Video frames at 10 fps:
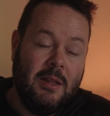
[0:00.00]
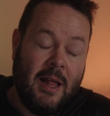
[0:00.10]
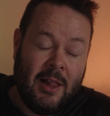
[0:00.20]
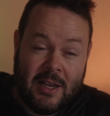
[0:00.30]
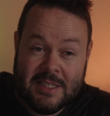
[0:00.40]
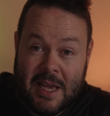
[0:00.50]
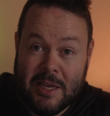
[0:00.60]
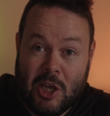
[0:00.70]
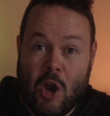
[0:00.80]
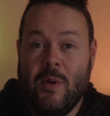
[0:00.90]
Like I say,
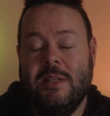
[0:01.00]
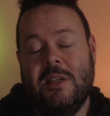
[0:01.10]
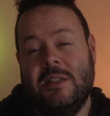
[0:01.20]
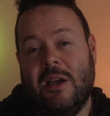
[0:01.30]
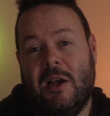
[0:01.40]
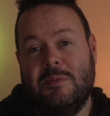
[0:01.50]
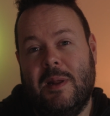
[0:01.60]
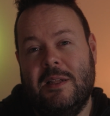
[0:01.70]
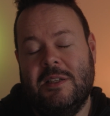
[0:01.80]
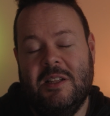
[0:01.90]
go into your task
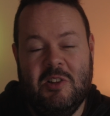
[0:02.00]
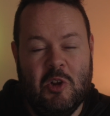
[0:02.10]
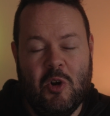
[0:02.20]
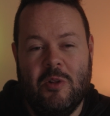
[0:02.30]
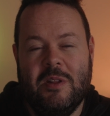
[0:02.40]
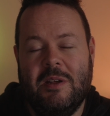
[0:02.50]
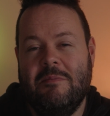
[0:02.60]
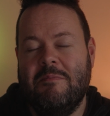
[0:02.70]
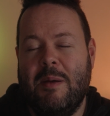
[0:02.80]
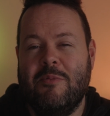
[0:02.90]
manager, look on the
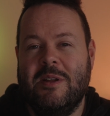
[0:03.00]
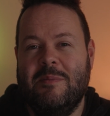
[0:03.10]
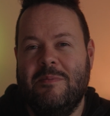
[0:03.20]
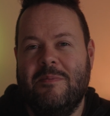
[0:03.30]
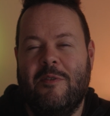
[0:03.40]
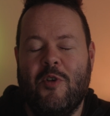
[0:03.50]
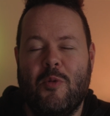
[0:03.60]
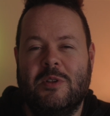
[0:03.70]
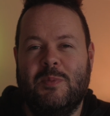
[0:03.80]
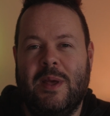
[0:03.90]
memory
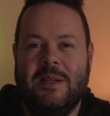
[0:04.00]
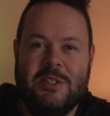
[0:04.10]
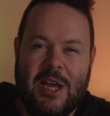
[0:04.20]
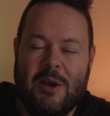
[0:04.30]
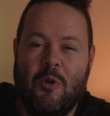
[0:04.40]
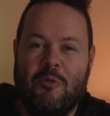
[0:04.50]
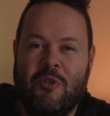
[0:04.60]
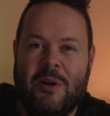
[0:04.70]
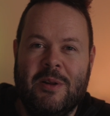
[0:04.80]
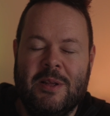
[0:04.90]
performance bit, check what
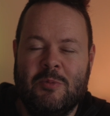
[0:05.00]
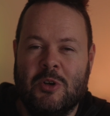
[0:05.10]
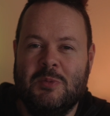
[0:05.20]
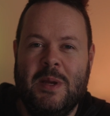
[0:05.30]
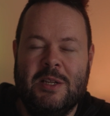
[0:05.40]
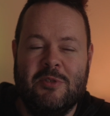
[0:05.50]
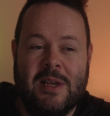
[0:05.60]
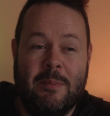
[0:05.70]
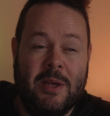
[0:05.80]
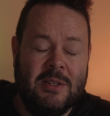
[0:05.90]
run, what speed it's running
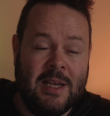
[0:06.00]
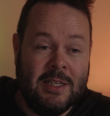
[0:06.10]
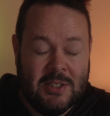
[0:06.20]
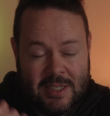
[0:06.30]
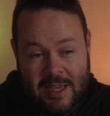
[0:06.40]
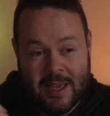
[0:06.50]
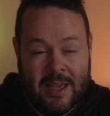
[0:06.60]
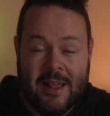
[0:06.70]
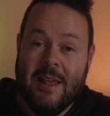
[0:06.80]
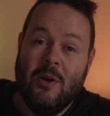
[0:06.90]
at, because as you see
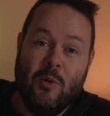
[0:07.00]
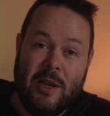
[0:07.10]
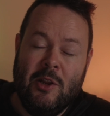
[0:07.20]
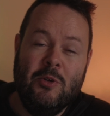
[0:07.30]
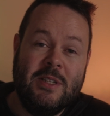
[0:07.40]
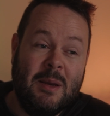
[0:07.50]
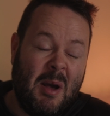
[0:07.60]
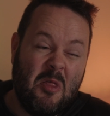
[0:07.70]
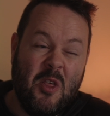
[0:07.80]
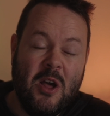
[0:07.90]
here, we're losing
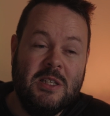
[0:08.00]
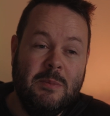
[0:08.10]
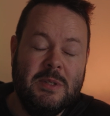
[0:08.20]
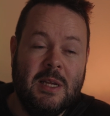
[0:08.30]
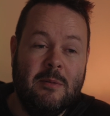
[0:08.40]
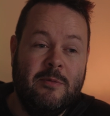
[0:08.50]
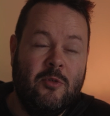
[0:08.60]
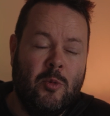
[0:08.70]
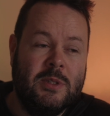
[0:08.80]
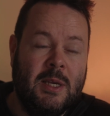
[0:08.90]
about 13% of
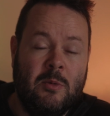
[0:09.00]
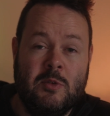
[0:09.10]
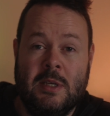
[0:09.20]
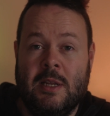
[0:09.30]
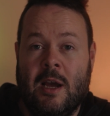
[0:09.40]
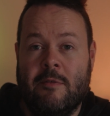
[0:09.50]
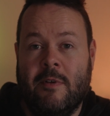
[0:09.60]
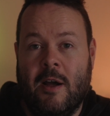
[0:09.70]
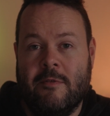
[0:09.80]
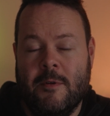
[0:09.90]
performance here with
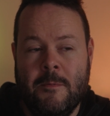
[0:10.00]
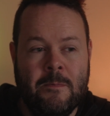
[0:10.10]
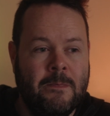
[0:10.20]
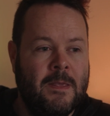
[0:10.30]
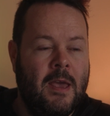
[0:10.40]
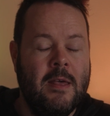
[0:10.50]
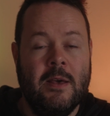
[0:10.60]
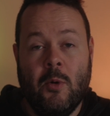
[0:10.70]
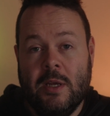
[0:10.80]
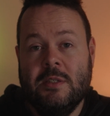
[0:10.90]
DDR5. The
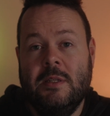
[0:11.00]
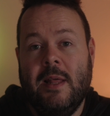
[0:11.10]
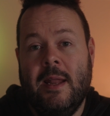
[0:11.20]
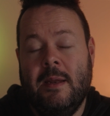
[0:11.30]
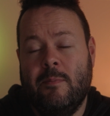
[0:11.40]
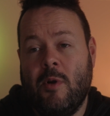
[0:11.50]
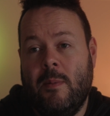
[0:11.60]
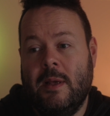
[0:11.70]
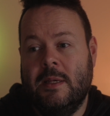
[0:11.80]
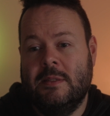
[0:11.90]
question then
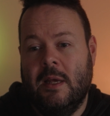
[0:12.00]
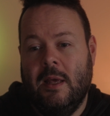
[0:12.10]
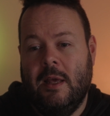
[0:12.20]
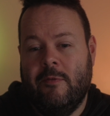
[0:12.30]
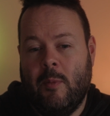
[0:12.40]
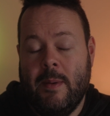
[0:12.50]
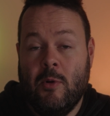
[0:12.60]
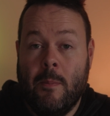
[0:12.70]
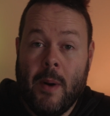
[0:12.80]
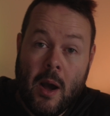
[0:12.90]
probably is for people
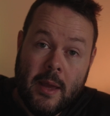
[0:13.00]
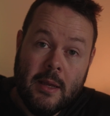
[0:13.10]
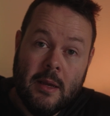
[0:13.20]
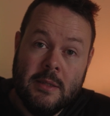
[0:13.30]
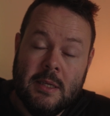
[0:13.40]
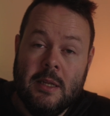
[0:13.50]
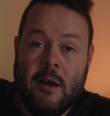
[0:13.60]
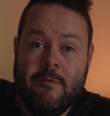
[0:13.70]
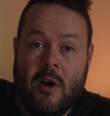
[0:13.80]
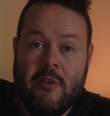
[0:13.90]
who are buying a
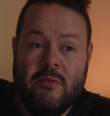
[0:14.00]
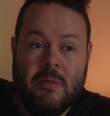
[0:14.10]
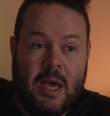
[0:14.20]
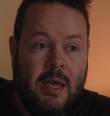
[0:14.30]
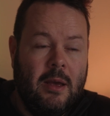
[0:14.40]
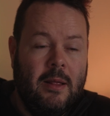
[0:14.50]
DDR5 kit,